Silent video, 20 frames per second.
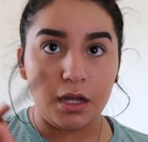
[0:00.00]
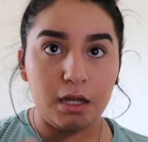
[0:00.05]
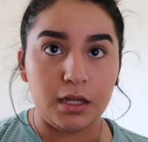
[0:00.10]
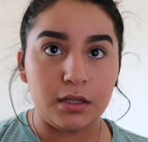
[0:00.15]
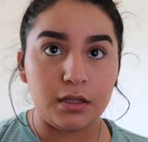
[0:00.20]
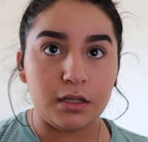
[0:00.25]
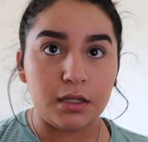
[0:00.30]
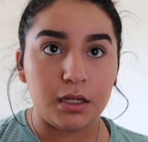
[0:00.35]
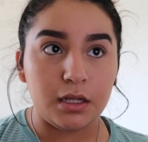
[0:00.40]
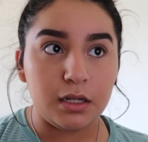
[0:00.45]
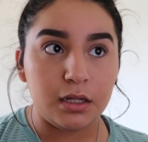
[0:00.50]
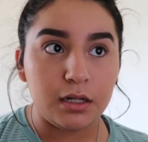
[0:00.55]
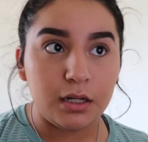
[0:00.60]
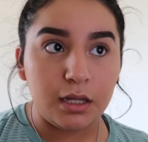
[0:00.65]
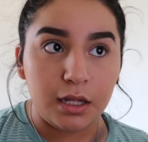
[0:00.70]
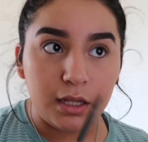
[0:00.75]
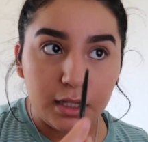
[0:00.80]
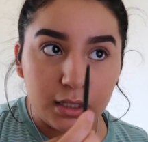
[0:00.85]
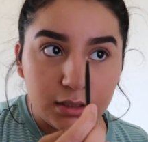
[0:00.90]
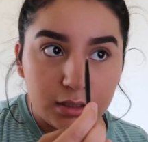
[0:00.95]
And then
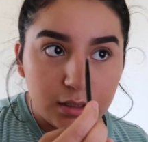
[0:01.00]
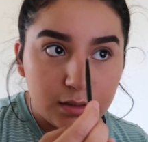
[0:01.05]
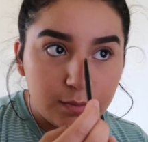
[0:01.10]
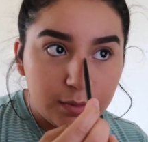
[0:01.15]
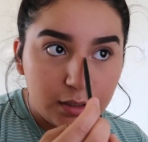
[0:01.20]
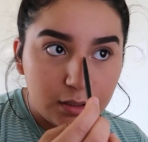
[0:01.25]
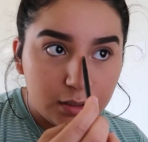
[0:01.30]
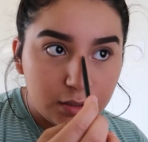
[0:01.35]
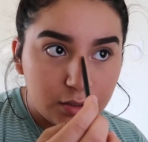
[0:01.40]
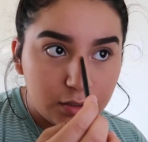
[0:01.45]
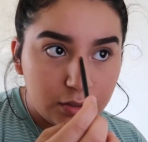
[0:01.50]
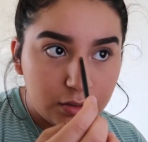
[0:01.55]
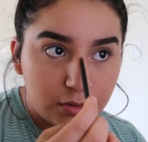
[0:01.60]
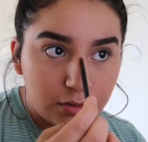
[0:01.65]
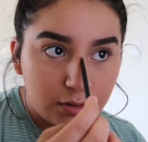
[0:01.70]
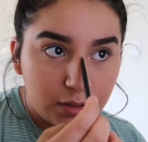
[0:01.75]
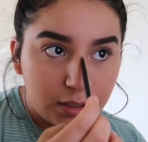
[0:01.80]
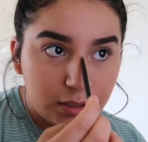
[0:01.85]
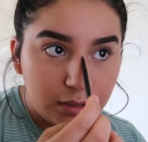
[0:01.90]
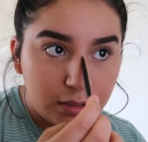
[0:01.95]
I like to make a
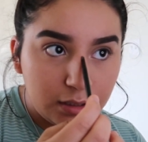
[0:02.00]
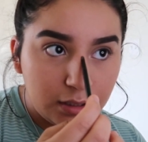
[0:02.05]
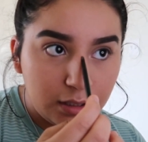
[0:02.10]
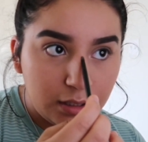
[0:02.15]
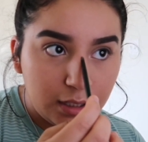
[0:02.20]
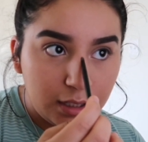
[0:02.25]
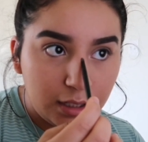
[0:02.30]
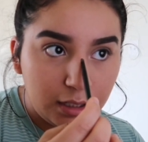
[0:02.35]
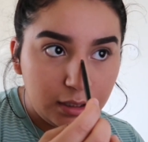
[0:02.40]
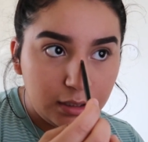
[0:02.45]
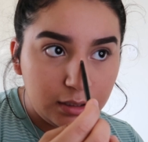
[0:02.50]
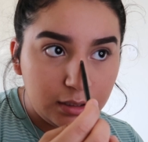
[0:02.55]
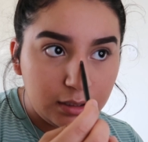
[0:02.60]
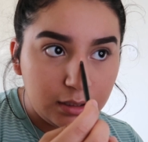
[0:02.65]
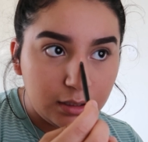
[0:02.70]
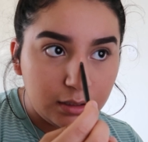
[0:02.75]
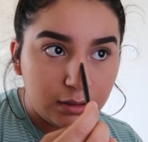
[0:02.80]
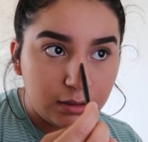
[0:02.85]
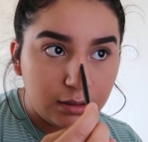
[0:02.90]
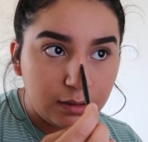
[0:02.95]
straight line
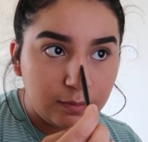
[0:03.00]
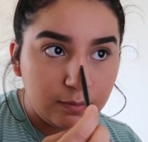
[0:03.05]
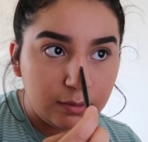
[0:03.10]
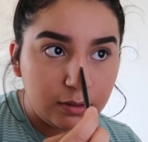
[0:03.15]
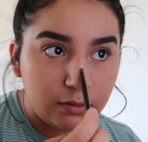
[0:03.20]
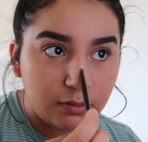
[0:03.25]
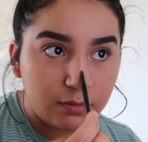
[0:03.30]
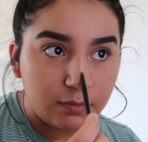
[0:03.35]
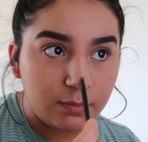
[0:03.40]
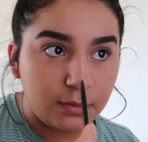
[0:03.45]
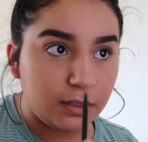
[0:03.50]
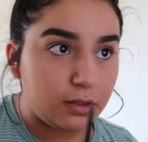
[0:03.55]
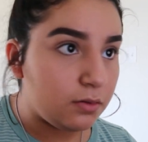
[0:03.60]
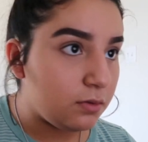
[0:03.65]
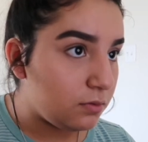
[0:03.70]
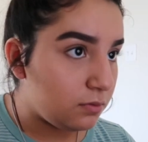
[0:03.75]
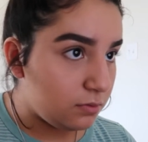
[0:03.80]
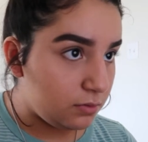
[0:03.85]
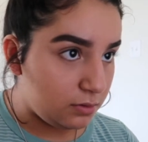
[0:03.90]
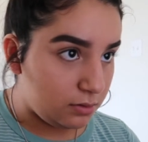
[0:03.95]
down the middle of my
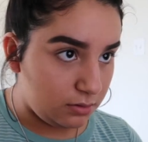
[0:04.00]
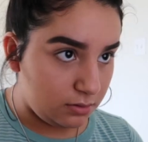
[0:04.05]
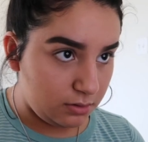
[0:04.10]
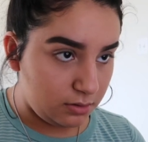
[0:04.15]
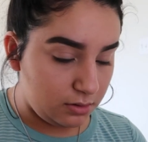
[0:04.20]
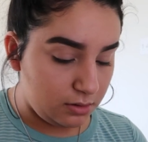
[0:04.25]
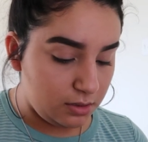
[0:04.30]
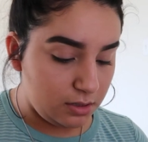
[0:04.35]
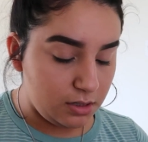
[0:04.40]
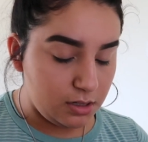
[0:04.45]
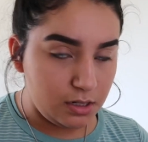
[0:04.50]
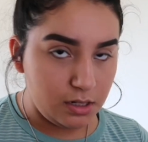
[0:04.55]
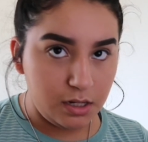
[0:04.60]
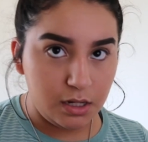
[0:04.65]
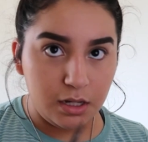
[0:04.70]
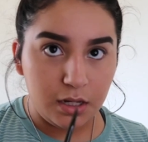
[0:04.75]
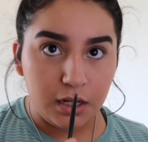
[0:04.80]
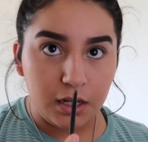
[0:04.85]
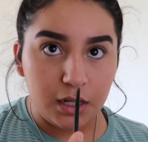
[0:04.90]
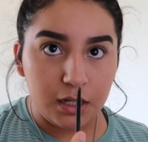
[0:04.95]
nose
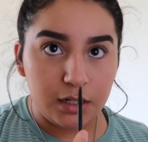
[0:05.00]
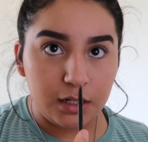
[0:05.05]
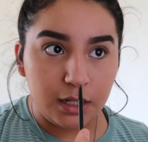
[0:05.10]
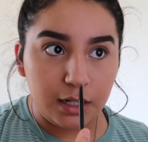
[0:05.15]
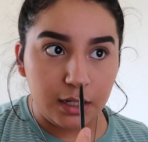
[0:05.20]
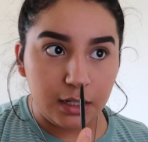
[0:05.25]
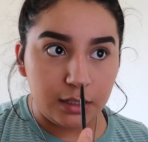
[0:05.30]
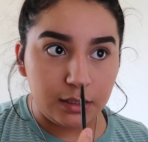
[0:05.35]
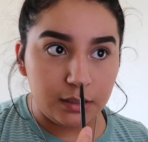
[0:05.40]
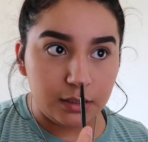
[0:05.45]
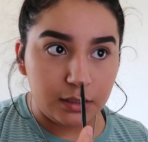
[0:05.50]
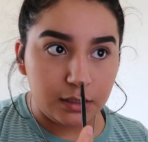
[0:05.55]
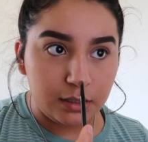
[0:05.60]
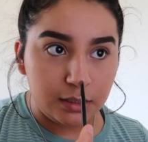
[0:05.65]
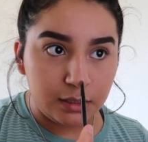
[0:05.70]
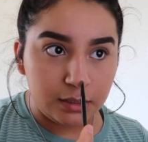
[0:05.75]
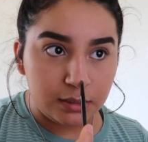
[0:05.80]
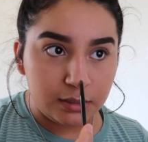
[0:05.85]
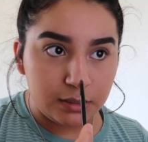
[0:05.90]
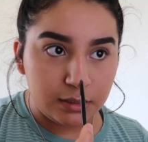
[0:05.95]
and add
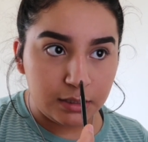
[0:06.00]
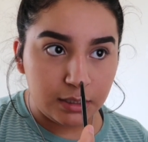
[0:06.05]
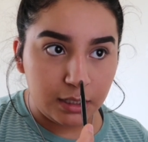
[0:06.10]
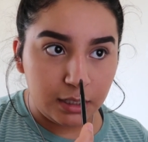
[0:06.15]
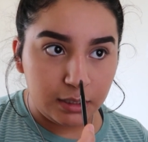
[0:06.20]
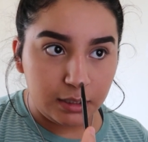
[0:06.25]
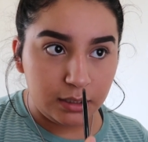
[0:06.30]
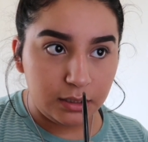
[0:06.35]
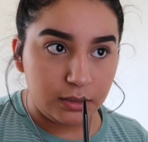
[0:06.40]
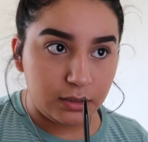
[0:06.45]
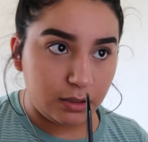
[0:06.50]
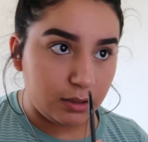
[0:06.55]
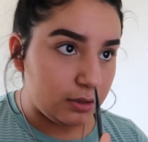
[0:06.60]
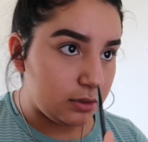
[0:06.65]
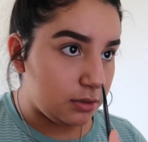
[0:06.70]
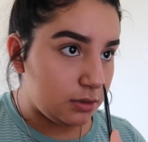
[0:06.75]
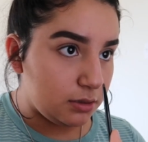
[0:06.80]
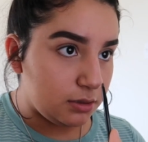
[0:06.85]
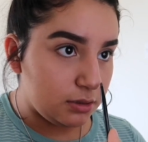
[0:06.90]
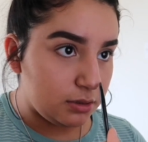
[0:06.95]
a tiny dot
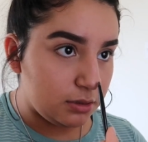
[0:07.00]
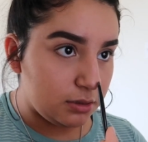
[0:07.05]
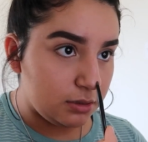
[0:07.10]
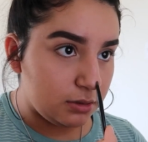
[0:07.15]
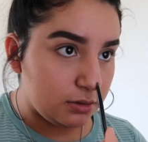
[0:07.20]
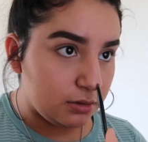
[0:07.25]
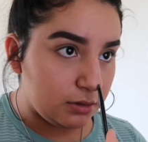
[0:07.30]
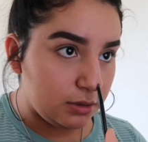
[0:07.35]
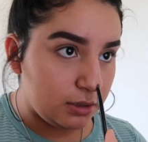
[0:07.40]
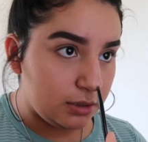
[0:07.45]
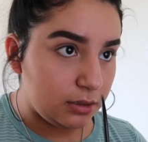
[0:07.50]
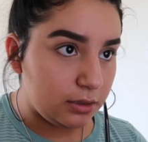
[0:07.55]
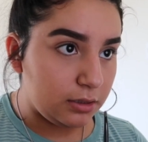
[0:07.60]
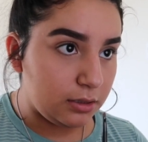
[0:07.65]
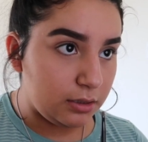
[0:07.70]
right